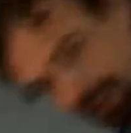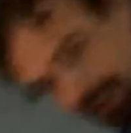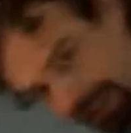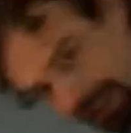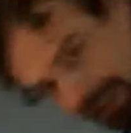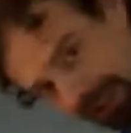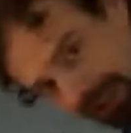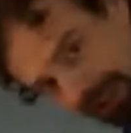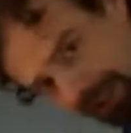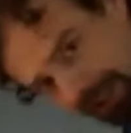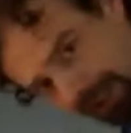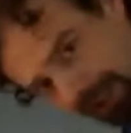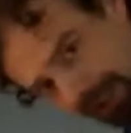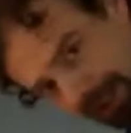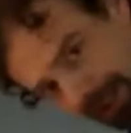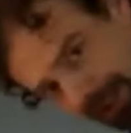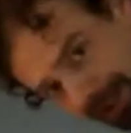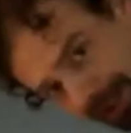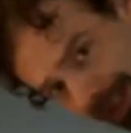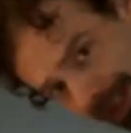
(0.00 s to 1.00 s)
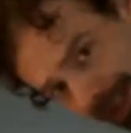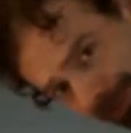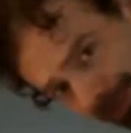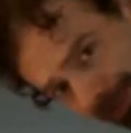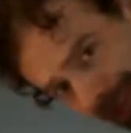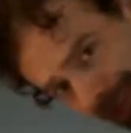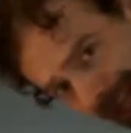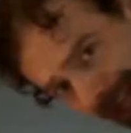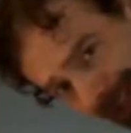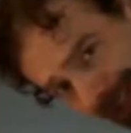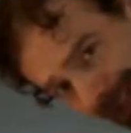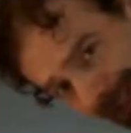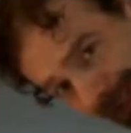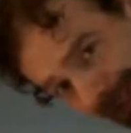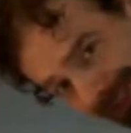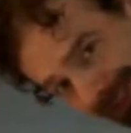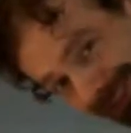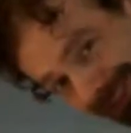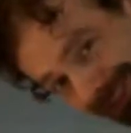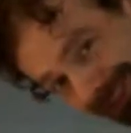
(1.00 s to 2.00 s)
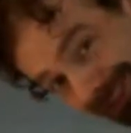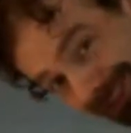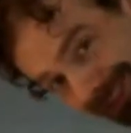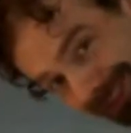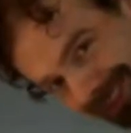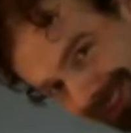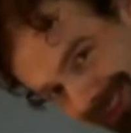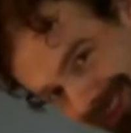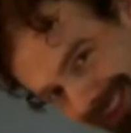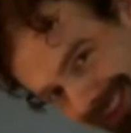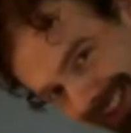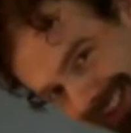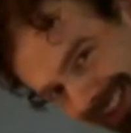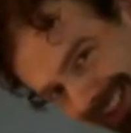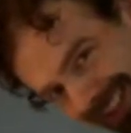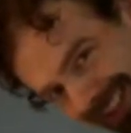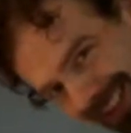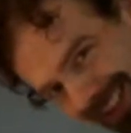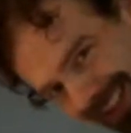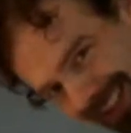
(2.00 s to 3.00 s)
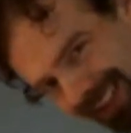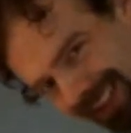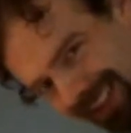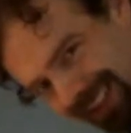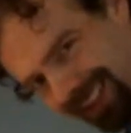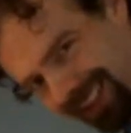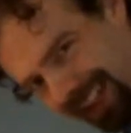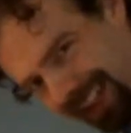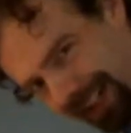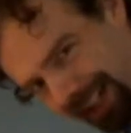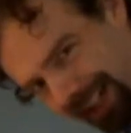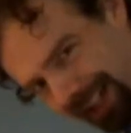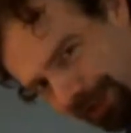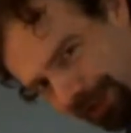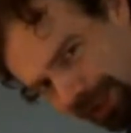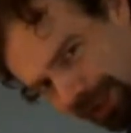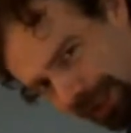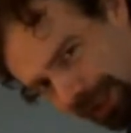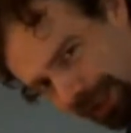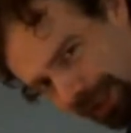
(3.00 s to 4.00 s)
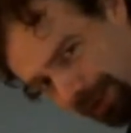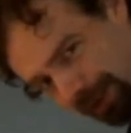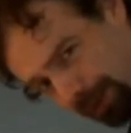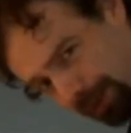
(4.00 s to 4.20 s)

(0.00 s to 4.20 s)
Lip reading: It's not stiff yet, as the actress said to the